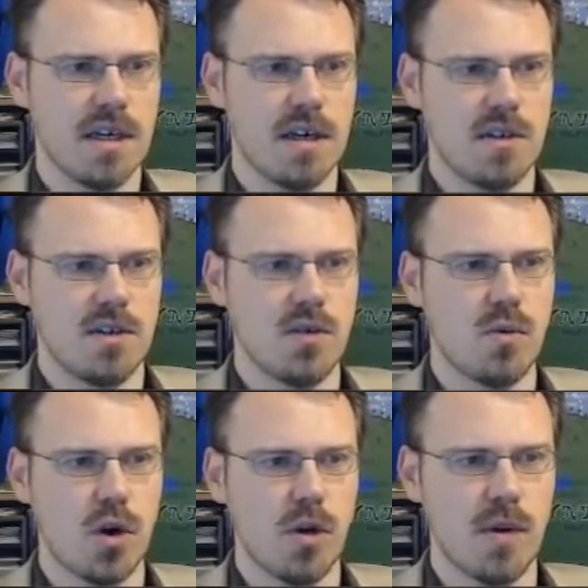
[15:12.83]
Two
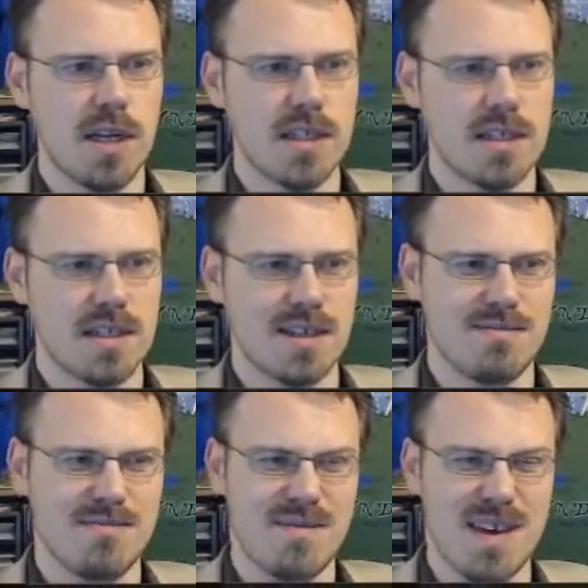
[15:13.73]
whirlwinds is like
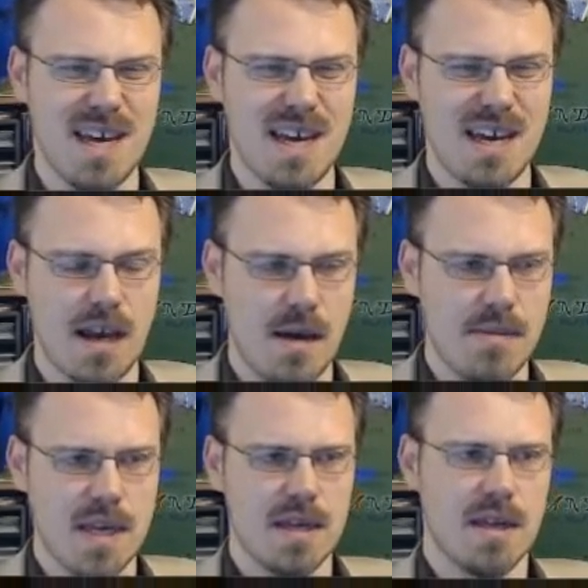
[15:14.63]
meh. I
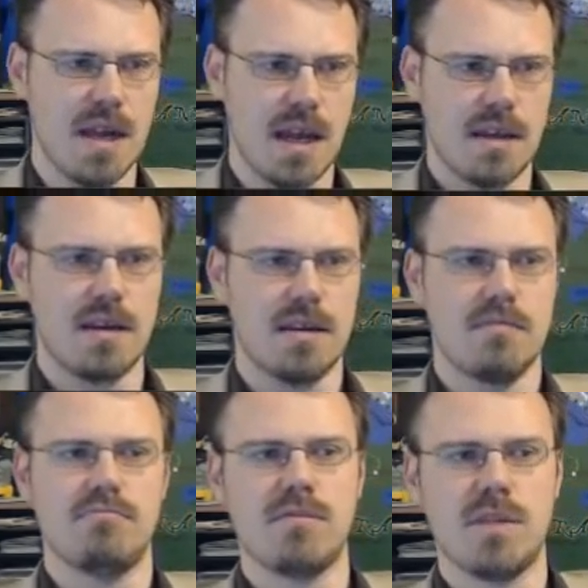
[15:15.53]
mean, it.
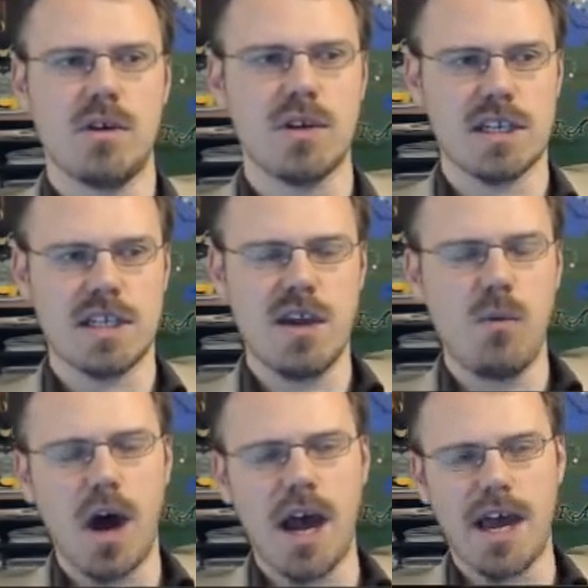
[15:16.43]
You can see
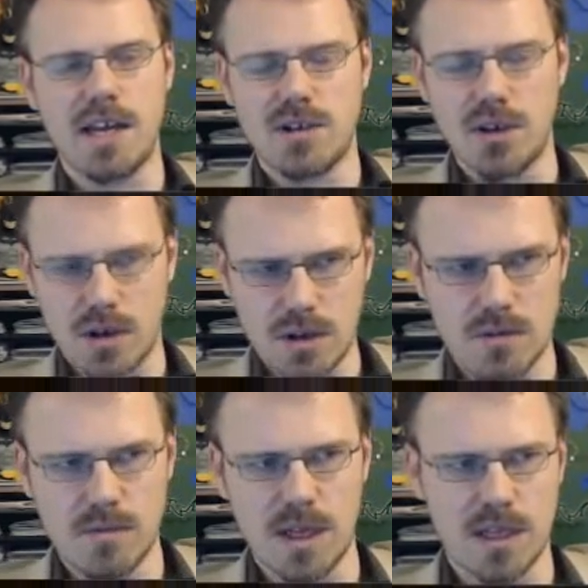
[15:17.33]
why I took
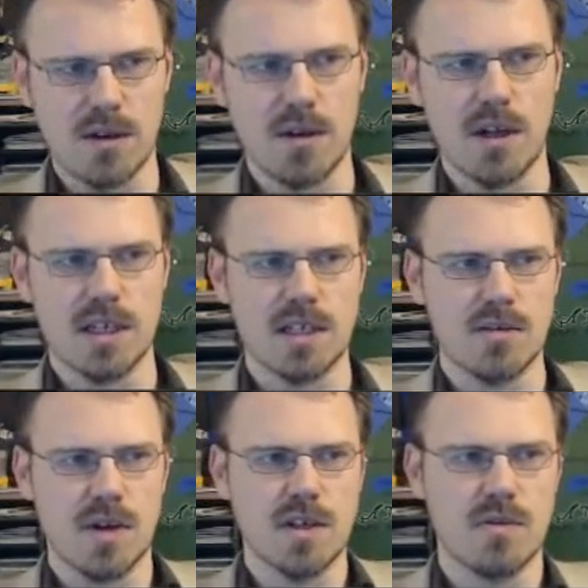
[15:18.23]
them. Like there are a lot of
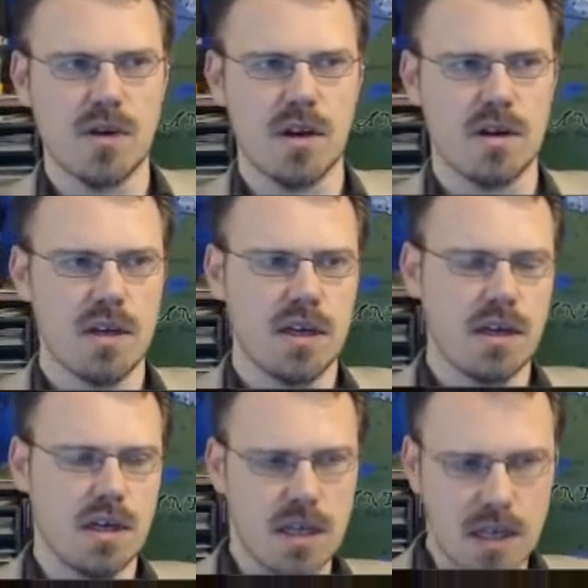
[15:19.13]
situations where
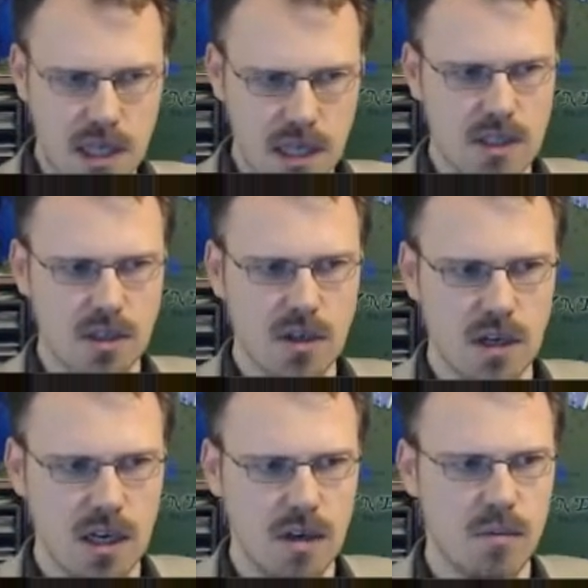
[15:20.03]
it's
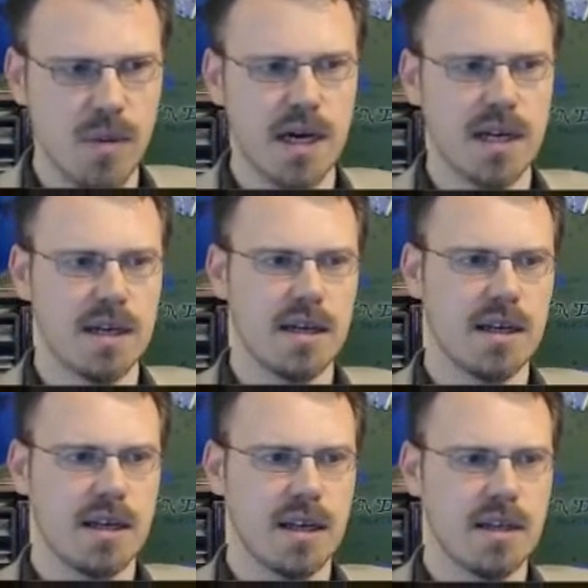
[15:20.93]
good, but
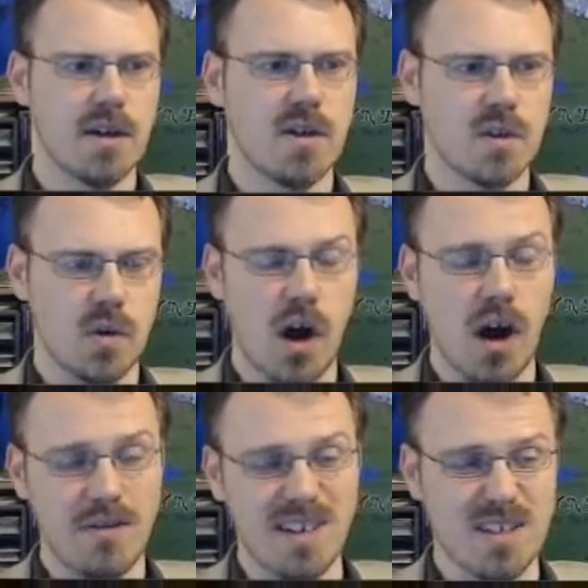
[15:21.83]
it is also
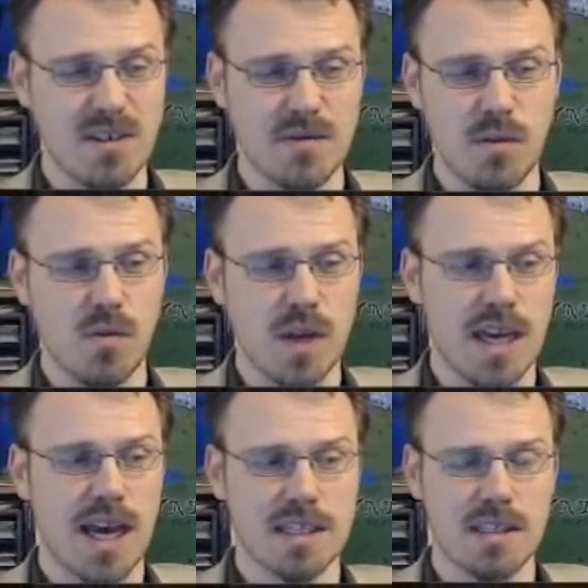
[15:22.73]
often sort of a weak
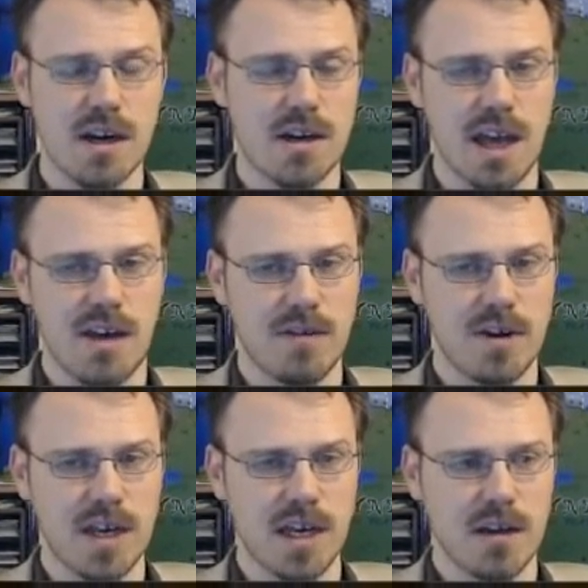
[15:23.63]
ass card to have in your
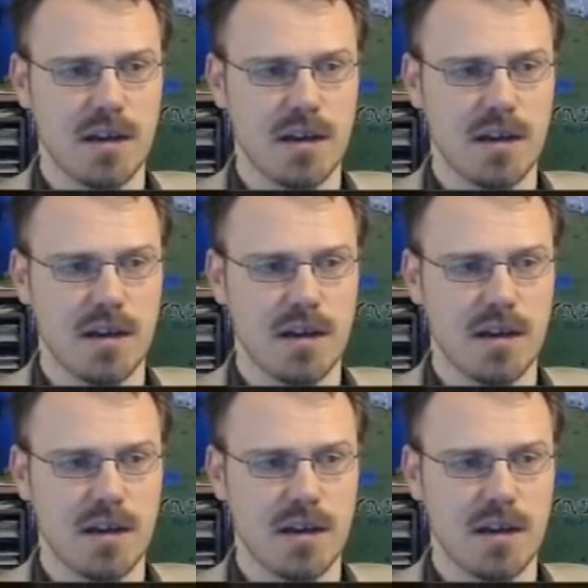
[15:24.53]
hand.